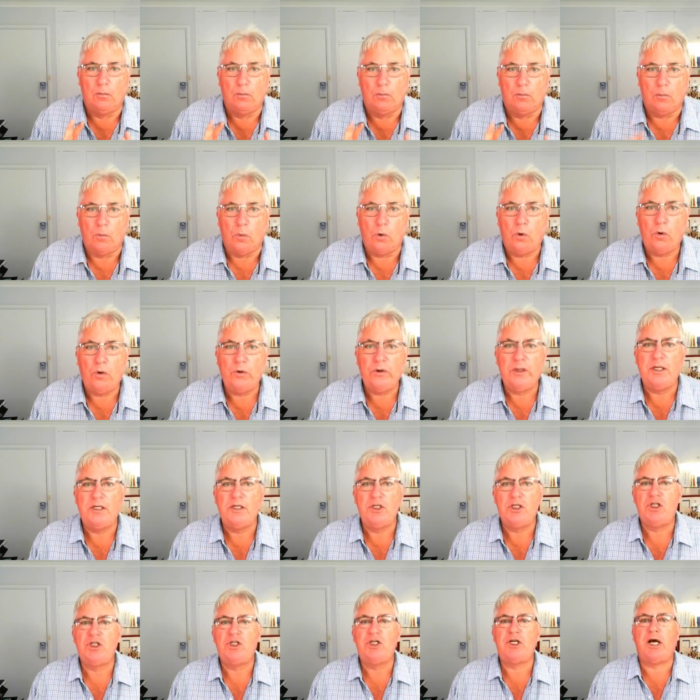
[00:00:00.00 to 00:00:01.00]
more
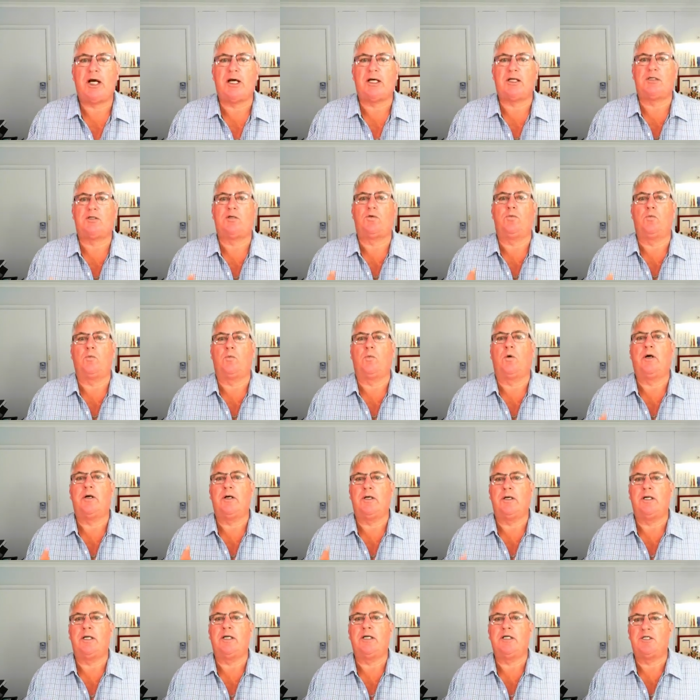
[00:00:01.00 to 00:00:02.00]
than just
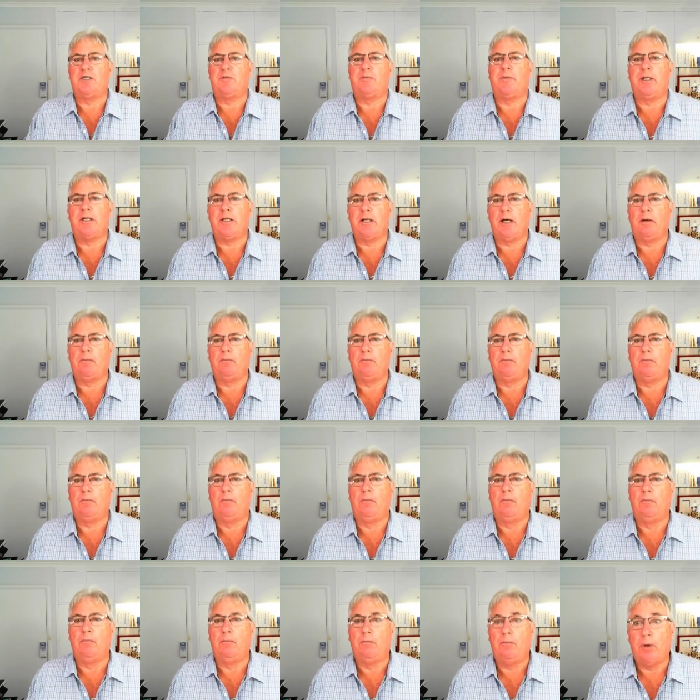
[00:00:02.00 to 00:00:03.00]
what needs to be done
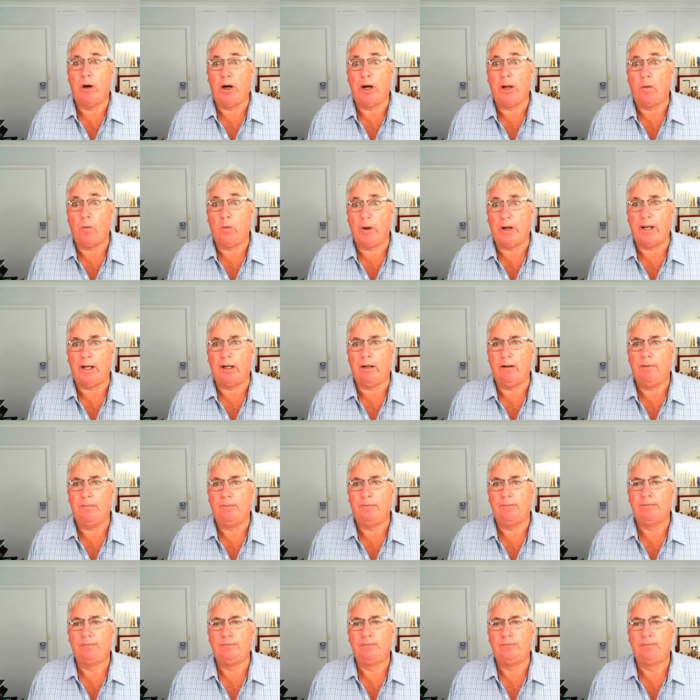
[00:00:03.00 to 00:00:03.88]
by when.